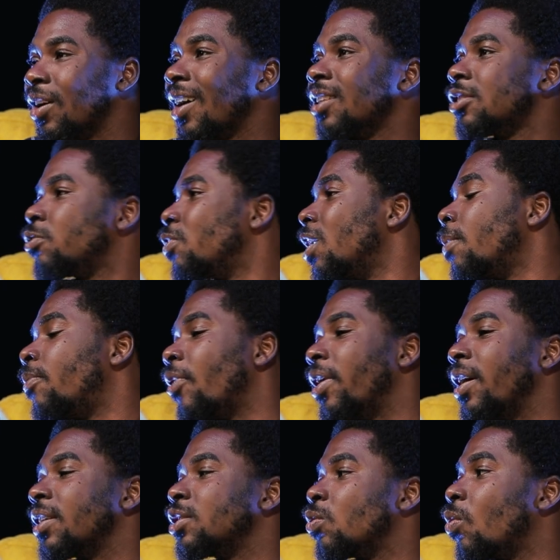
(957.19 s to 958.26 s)
You can't really
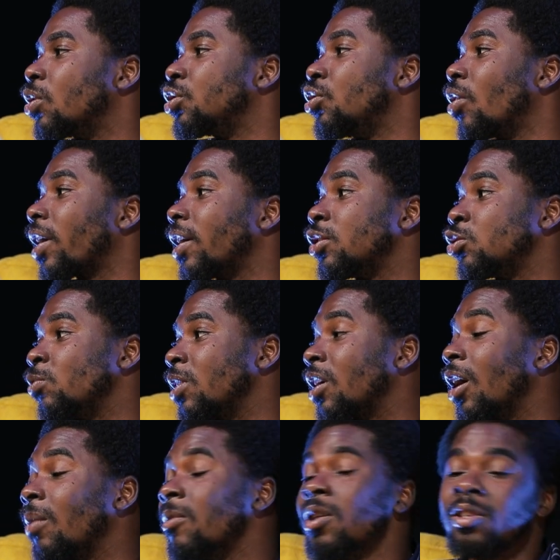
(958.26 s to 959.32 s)
predict what your kids will
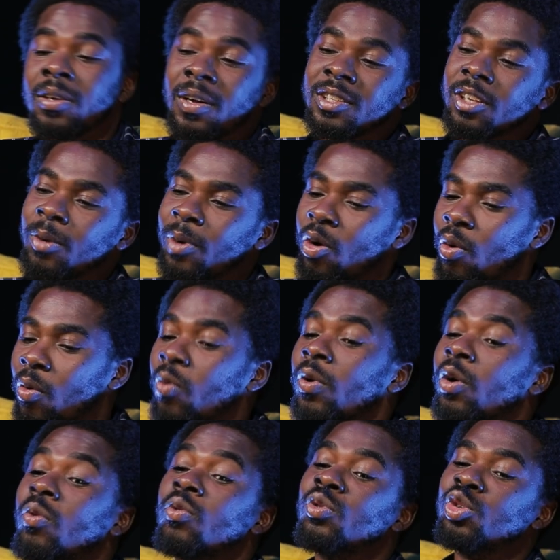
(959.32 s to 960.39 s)
become. So I tell them, oh,
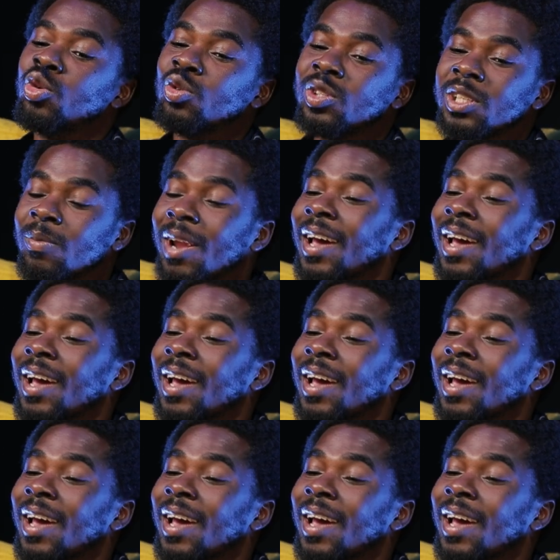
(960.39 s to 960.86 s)
Kweku, you seem